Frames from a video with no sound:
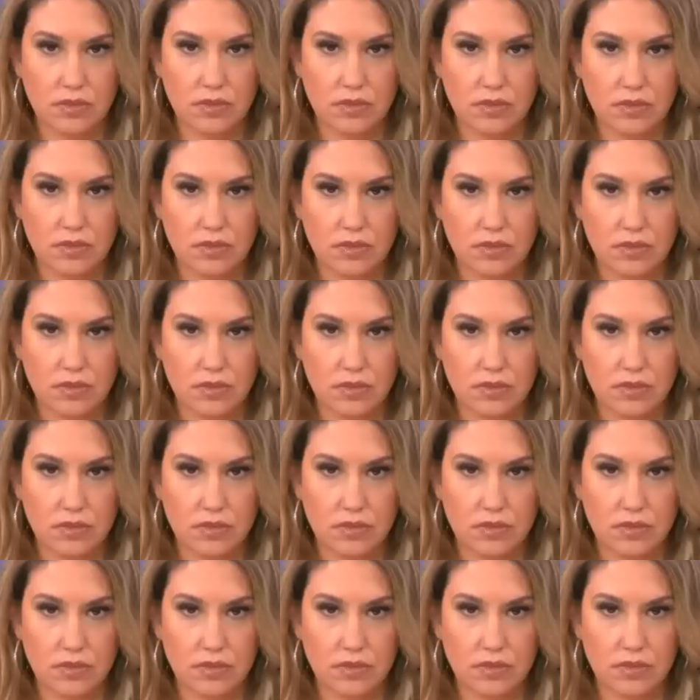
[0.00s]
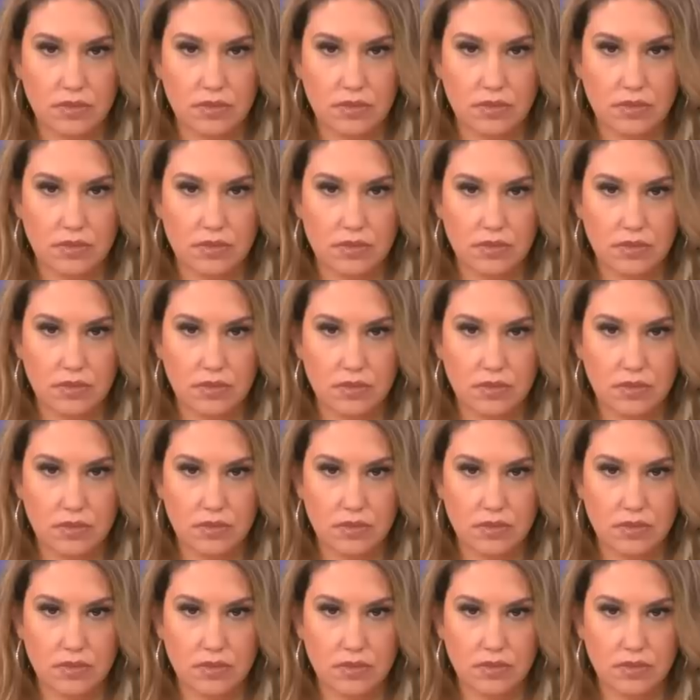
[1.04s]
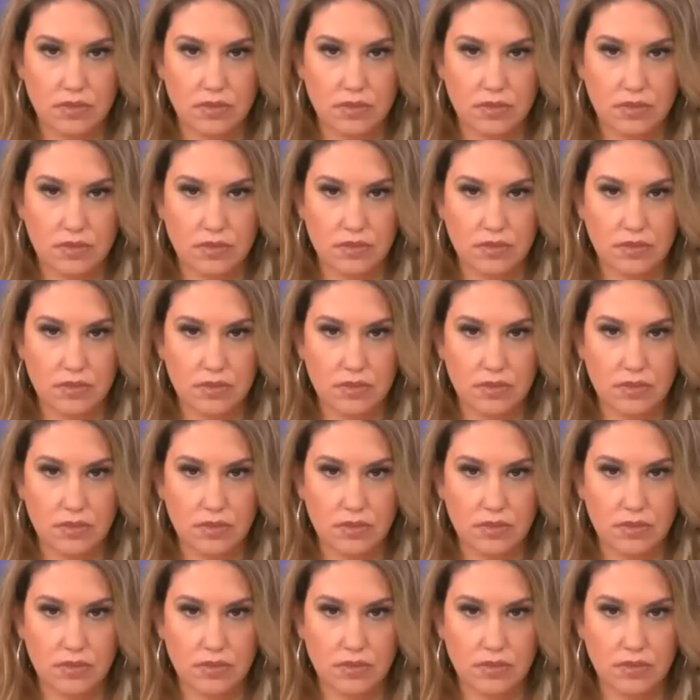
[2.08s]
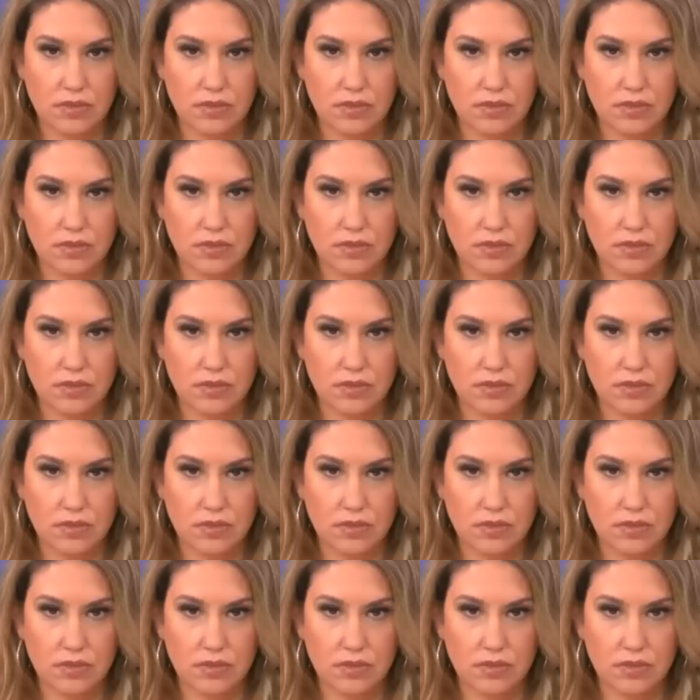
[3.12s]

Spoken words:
(not speaking)